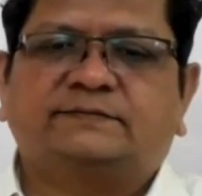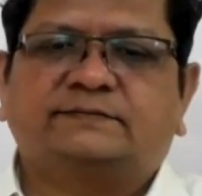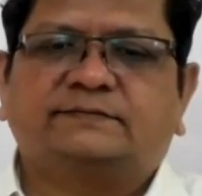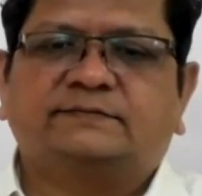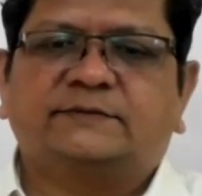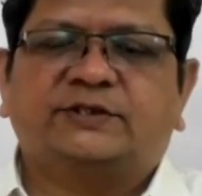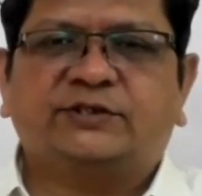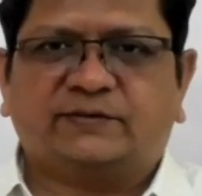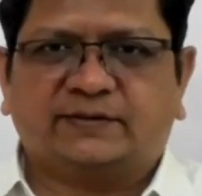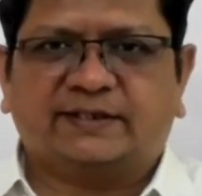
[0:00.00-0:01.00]
So
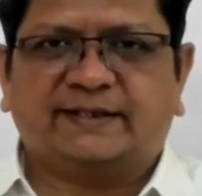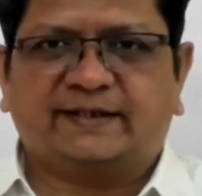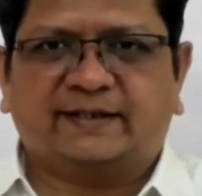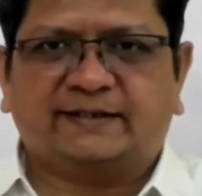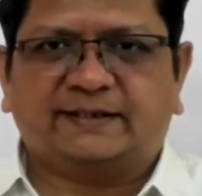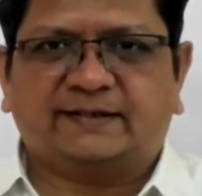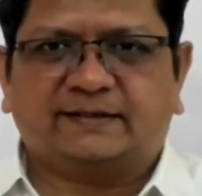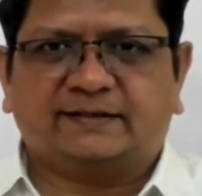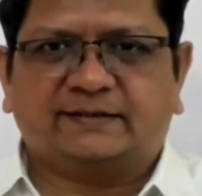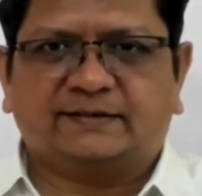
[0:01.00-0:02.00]
there are
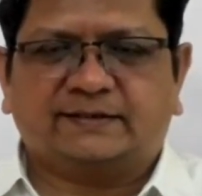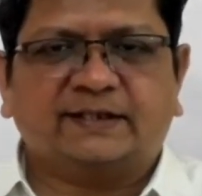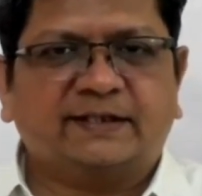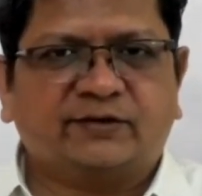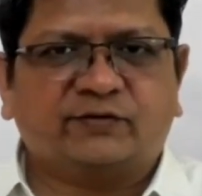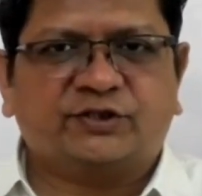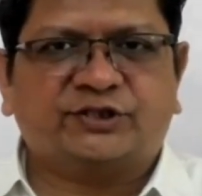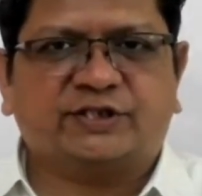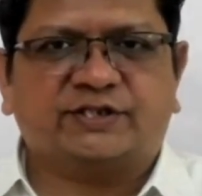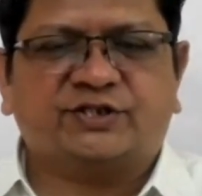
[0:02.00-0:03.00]
30
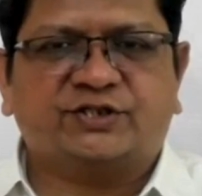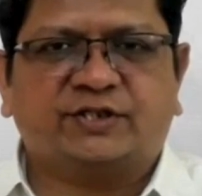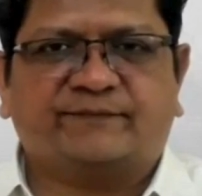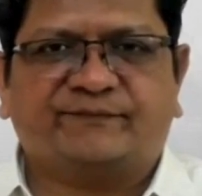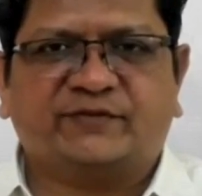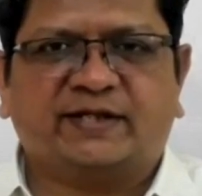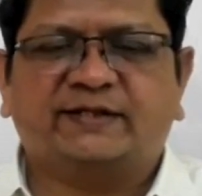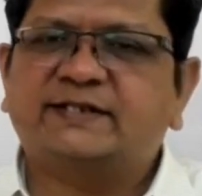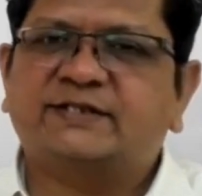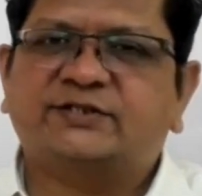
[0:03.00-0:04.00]
questions in this
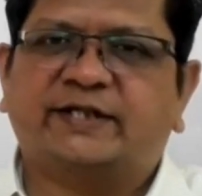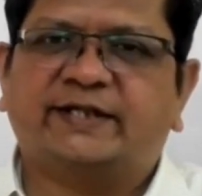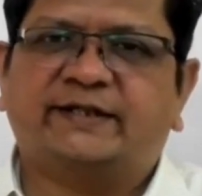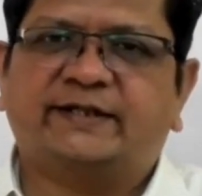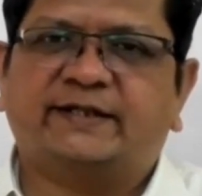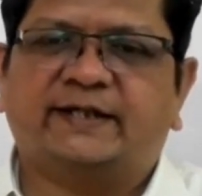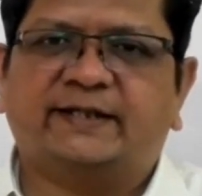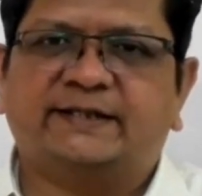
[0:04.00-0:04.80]
training need analysis.